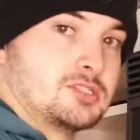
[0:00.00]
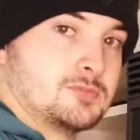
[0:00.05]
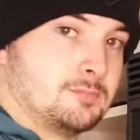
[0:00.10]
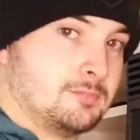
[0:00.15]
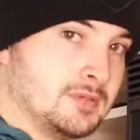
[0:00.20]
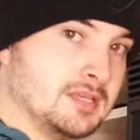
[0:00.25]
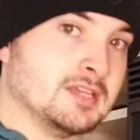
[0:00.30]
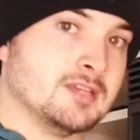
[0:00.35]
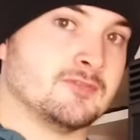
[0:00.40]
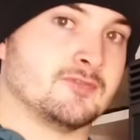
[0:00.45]
is
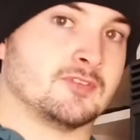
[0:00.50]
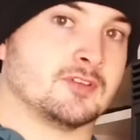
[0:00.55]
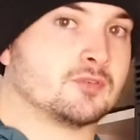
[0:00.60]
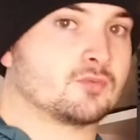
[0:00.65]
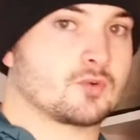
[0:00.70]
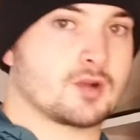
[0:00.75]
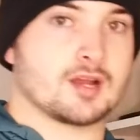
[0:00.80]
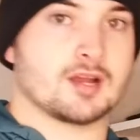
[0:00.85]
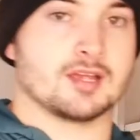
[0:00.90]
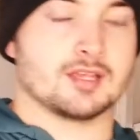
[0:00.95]
beef
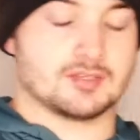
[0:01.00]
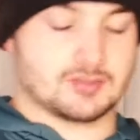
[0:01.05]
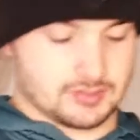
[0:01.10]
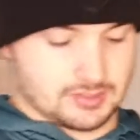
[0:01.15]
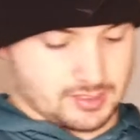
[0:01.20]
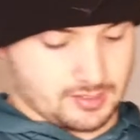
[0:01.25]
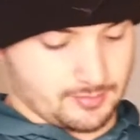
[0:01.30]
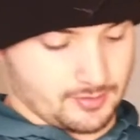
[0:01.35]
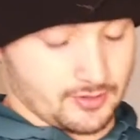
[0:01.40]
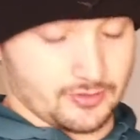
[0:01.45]
and rice,
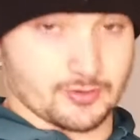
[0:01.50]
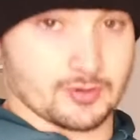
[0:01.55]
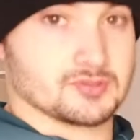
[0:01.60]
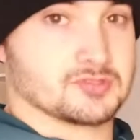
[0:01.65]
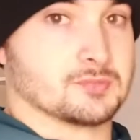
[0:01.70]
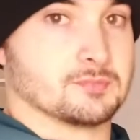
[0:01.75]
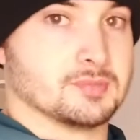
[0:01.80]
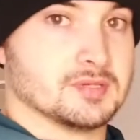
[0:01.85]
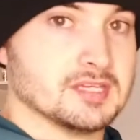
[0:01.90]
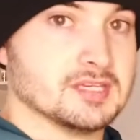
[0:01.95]
and then I'm going to throw
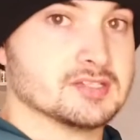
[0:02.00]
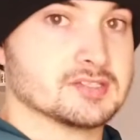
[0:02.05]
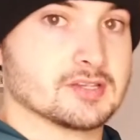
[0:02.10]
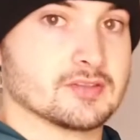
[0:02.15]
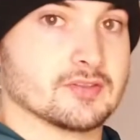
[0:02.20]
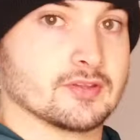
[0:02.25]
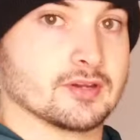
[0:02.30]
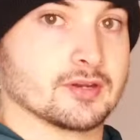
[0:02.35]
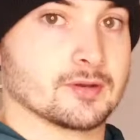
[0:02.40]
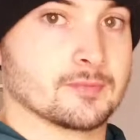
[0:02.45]
some peas
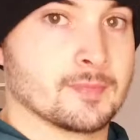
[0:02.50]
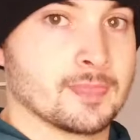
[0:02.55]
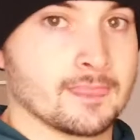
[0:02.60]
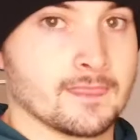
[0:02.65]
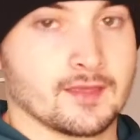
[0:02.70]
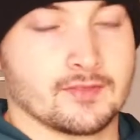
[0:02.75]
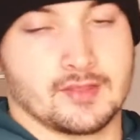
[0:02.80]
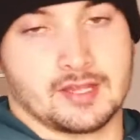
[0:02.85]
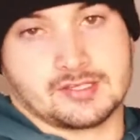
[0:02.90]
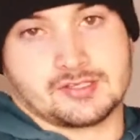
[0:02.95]
in there.
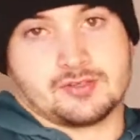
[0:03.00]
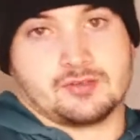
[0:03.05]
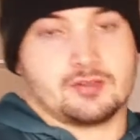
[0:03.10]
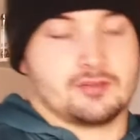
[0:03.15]
That's